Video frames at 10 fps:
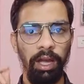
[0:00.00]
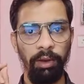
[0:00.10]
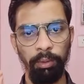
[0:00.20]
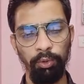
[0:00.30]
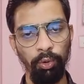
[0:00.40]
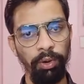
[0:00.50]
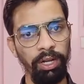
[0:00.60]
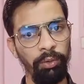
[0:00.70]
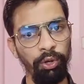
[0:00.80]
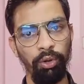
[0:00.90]
I will
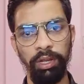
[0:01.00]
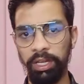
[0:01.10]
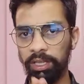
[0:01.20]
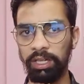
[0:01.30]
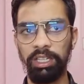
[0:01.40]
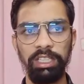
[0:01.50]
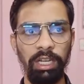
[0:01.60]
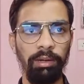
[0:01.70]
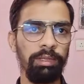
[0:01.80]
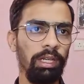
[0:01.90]
provide the video link in the
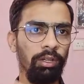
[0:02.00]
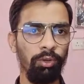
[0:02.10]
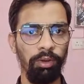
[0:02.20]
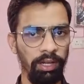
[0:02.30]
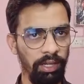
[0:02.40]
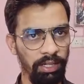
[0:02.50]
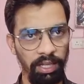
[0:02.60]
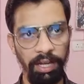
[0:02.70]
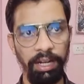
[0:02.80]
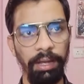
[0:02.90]
description. You can get
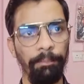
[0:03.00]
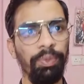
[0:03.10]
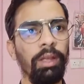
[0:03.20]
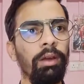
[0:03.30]
the idea.